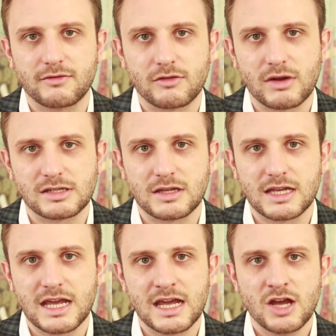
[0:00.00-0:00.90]
for the rest of the
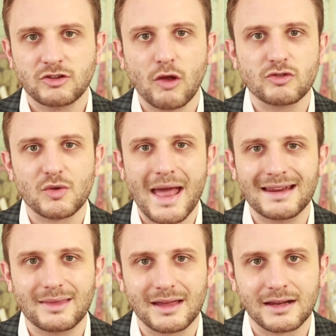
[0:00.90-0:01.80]
year, don't do
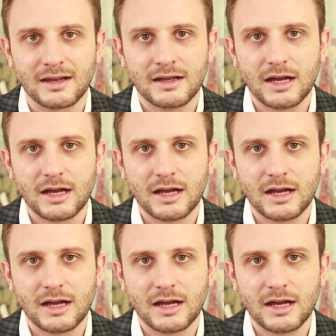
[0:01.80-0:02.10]
anything